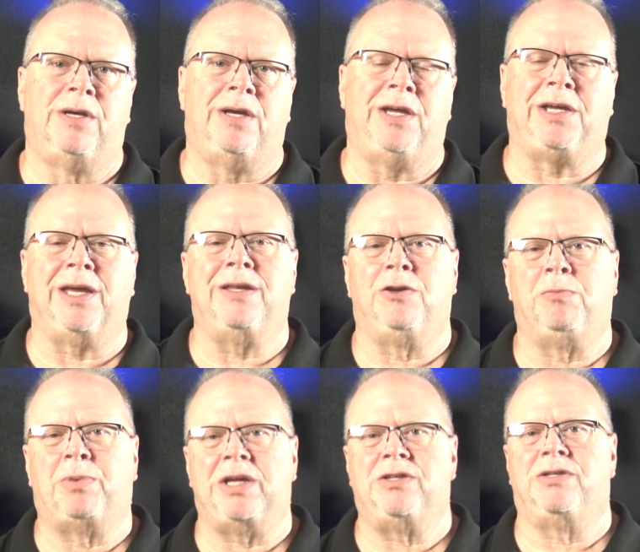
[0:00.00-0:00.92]
and get new
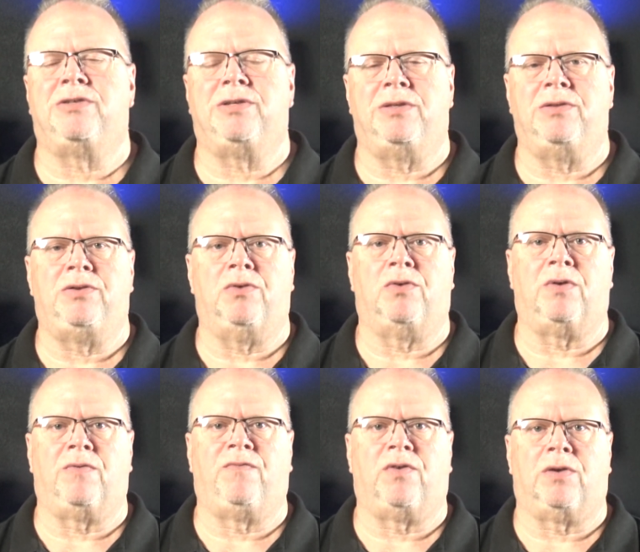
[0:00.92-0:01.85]
patients in the
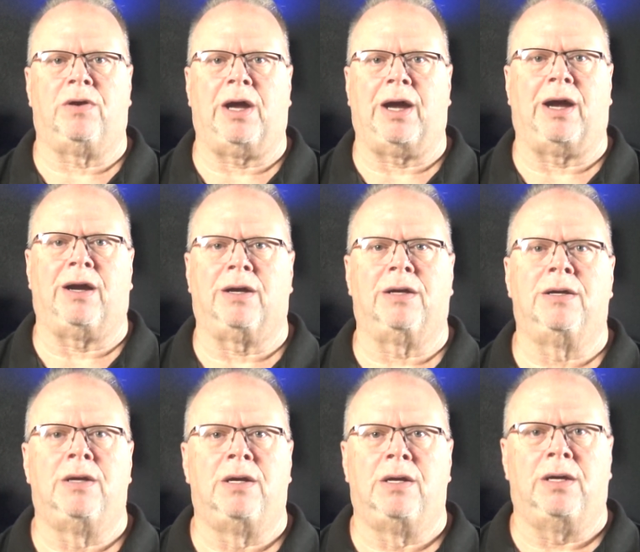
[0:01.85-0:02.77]
door for our
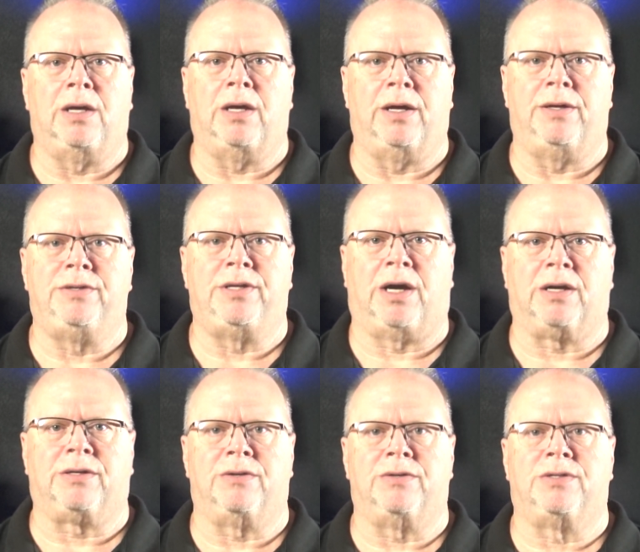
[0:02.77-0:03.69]

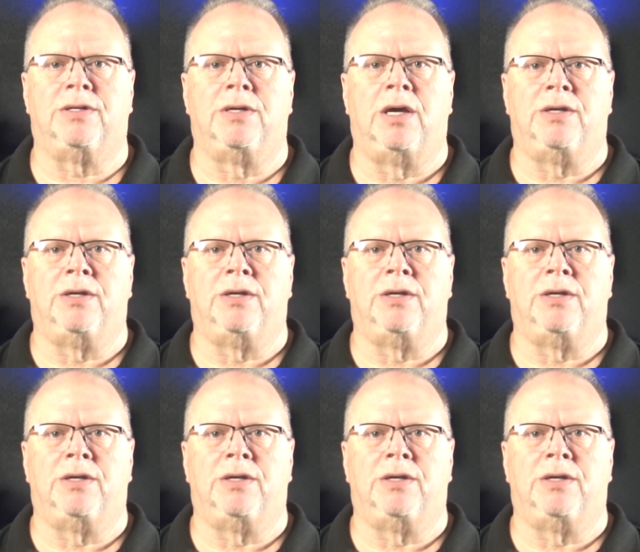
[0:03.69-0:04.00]
doctors.